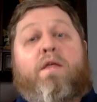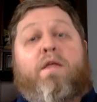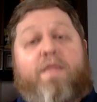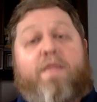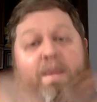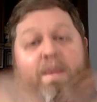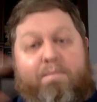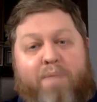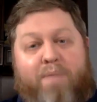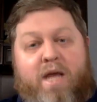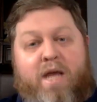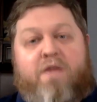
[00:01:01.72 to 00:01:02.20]

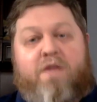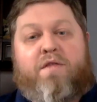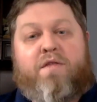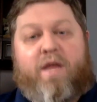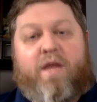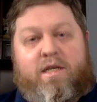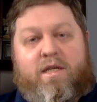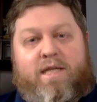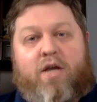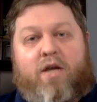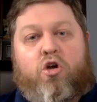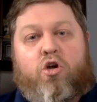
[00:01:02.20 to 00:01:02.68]
the big
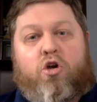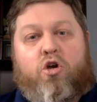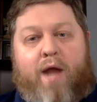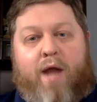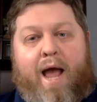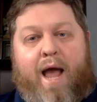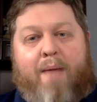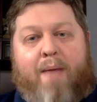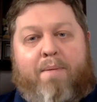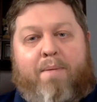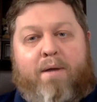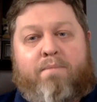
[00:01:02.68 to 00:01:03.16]
things that could
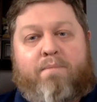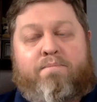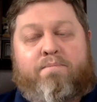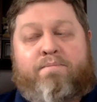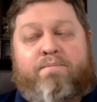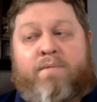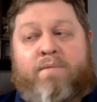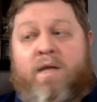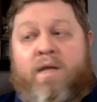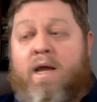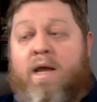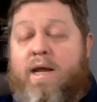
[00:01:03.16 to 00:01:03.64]
happen.
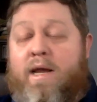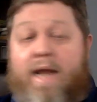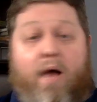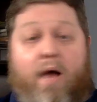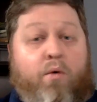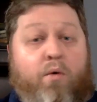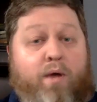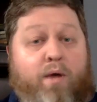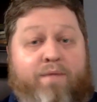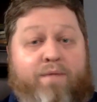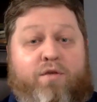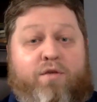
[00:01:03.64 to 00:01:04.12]

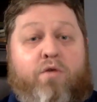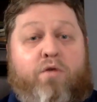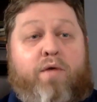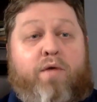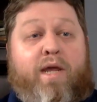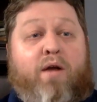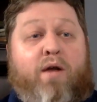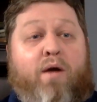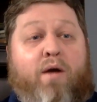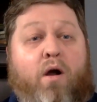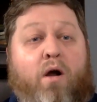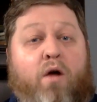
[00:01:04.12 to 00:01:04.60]
Now, if you
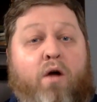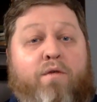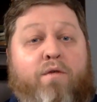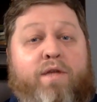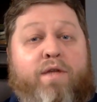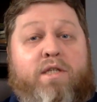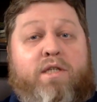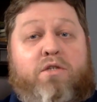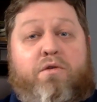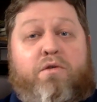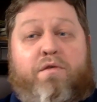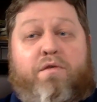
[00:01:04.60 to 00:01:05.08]
hear all of
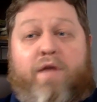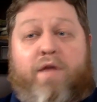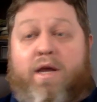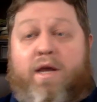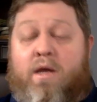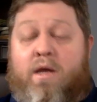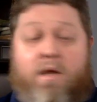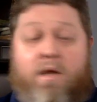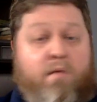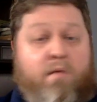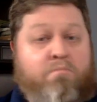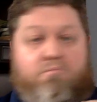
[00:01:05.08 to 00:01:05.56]
this and you think,
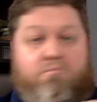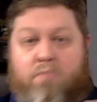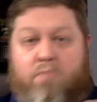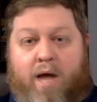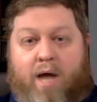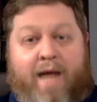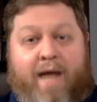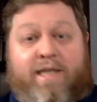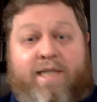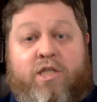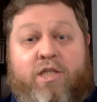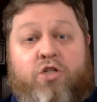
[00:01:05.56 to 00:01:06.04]

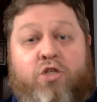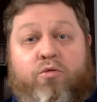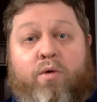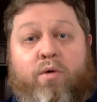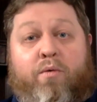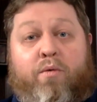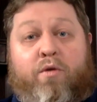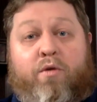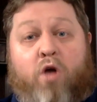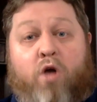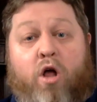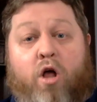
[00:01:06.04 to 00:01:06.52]
I disagree
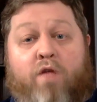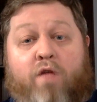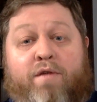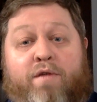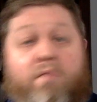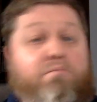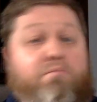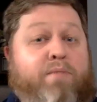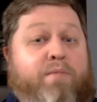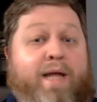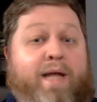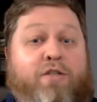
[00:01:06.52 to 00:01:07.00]
with all of it,
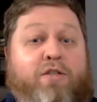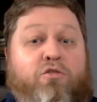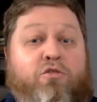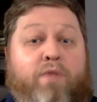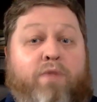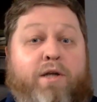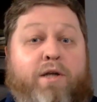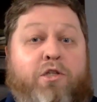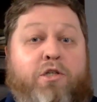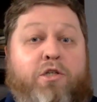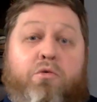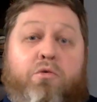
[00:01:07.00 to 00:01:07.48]
that's
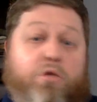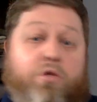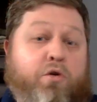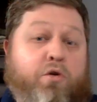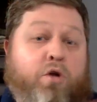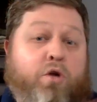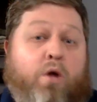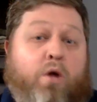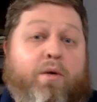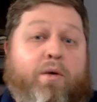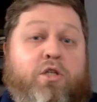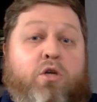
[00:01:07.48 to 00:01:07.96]
great too. You
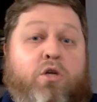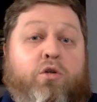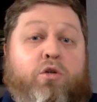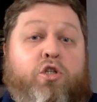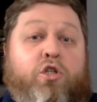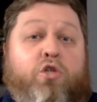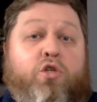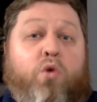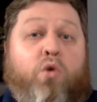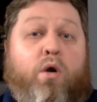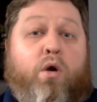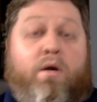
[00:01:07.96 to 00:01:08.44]
can always go
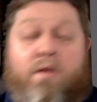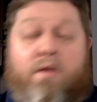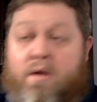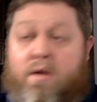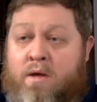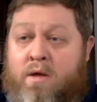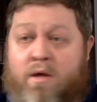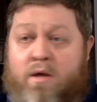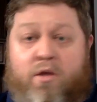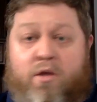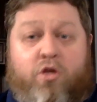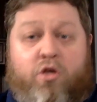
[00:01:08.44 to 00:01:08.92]
short.
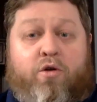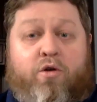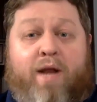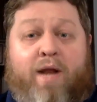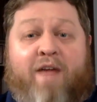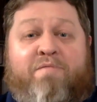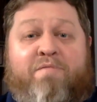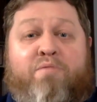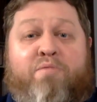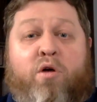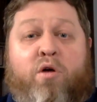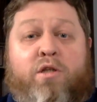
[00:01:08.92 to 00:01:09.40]
You can
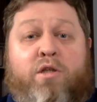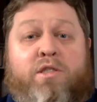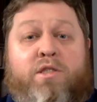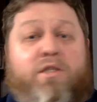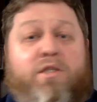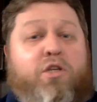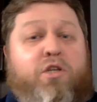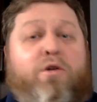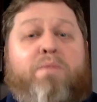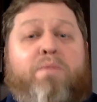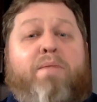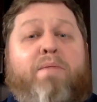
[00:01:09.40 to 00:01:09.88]
have puts.
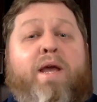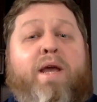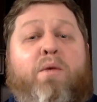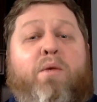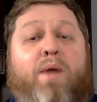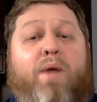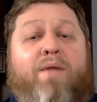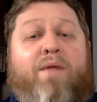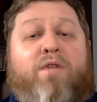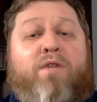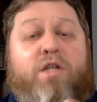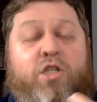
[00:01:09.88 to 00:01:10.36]
You can make
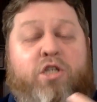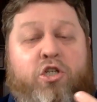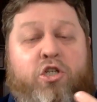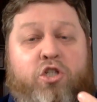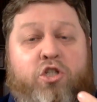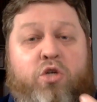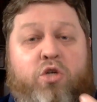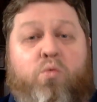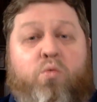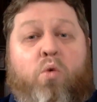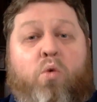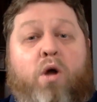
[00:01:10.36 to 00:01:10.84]
whatever decision
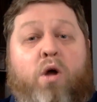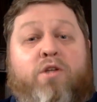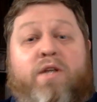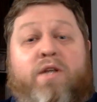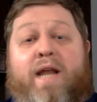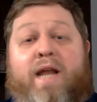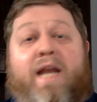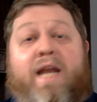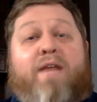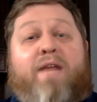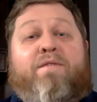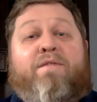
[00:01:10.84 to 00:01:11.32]
you want on
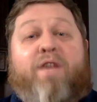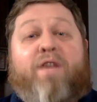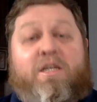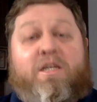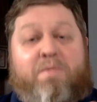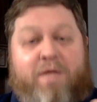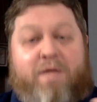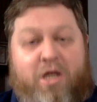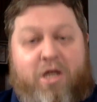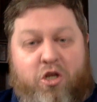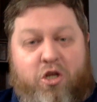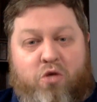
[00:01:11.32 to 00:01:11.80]
any
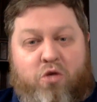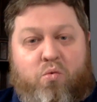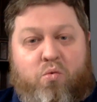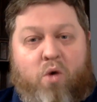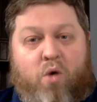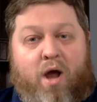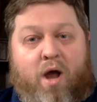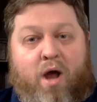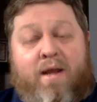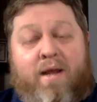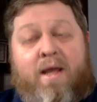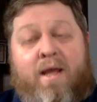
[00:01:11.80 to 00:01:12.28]
investment that you
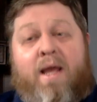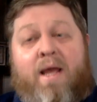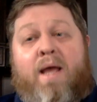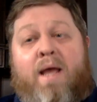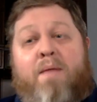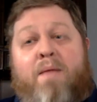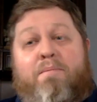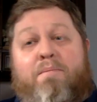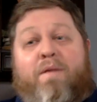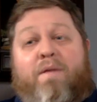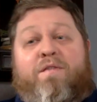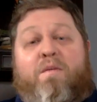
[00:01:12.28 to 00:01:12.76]
want.
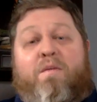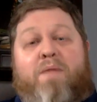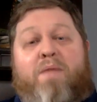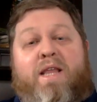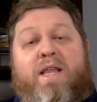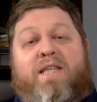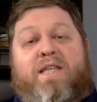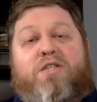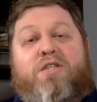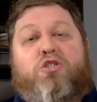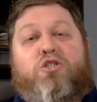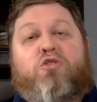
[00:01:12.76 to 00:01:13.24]
But for me,
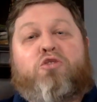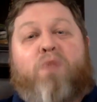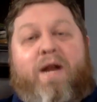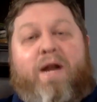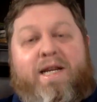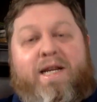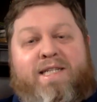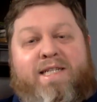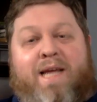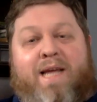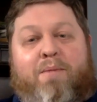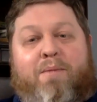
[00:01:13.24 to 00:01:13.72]
this is a great
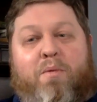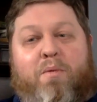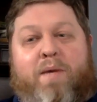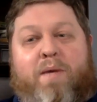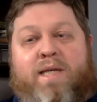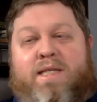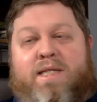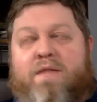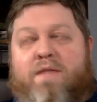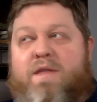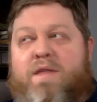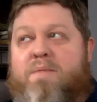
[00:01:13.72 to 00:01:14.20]
example
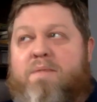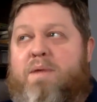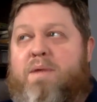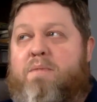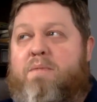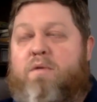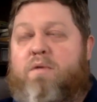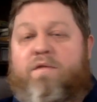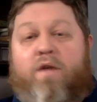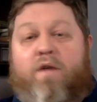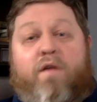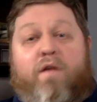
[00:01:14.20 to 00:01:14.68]
because I think
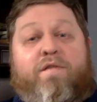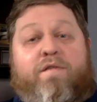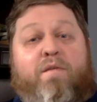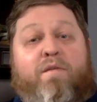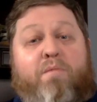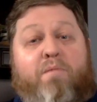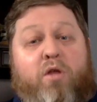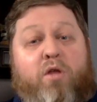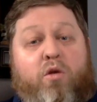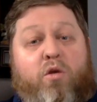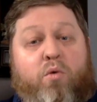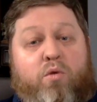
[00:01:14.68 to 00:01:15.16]
people are very
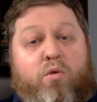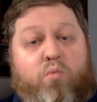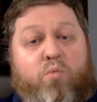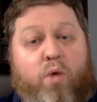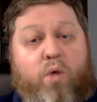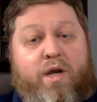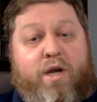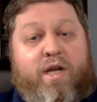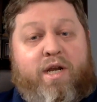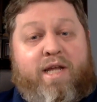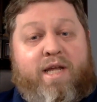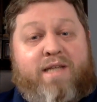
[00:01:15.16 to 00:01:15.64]
familiar with
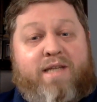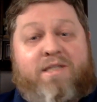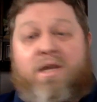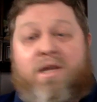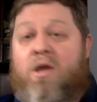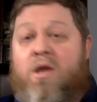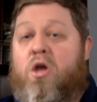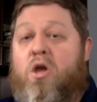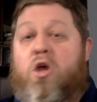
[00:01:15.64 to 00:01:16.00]
what it is,